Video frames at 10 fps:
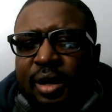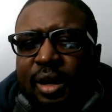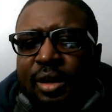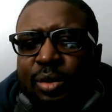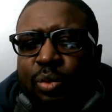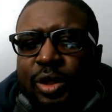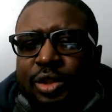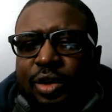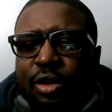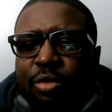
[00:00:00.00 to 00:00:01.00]

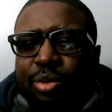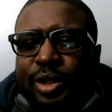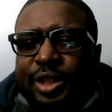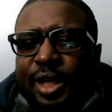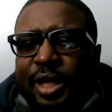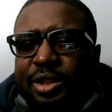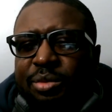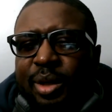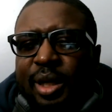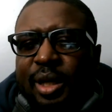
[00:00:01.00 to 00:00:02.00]
Woodrow, appreciate you,
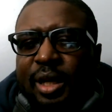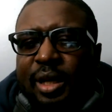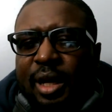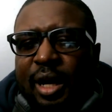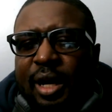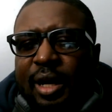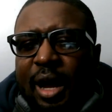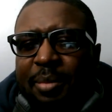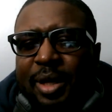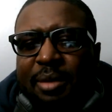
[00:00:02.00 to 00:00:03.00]
man. I'm
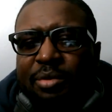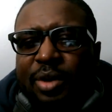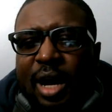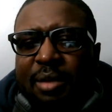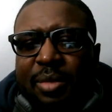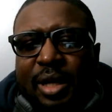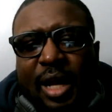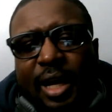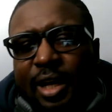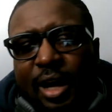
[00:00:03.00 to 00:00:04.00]
gonna keep grinding, man.
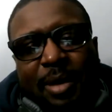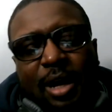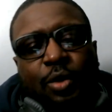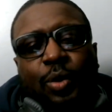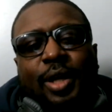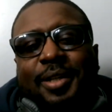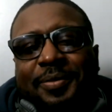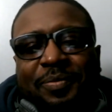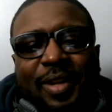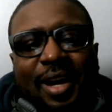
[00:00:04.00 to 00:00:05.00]
I'm not quitting.
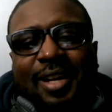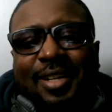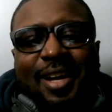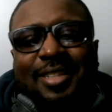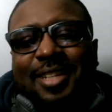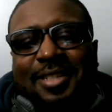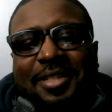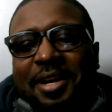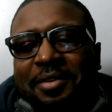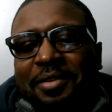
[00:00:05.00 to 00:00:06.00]
Like I said, I just
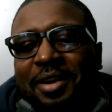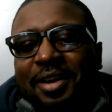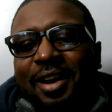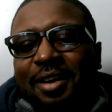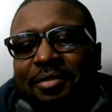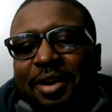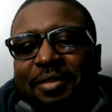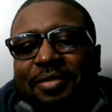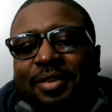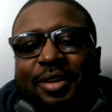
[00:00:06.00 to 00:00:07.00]
had a
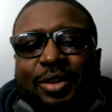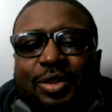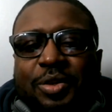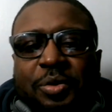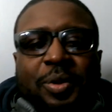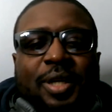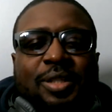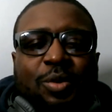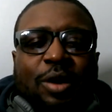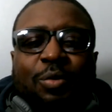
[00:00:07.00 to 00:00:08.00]
rough 2
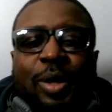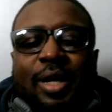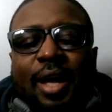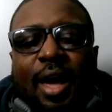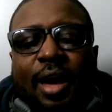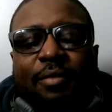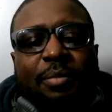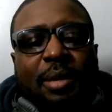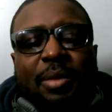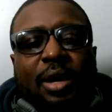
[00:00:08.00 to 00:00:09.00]
weeks, rough week and a half,
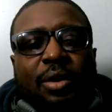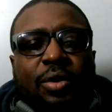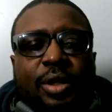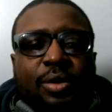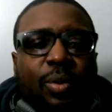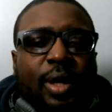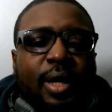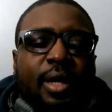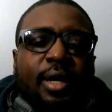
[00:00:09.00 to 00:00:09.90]
but I'm not going anywhere.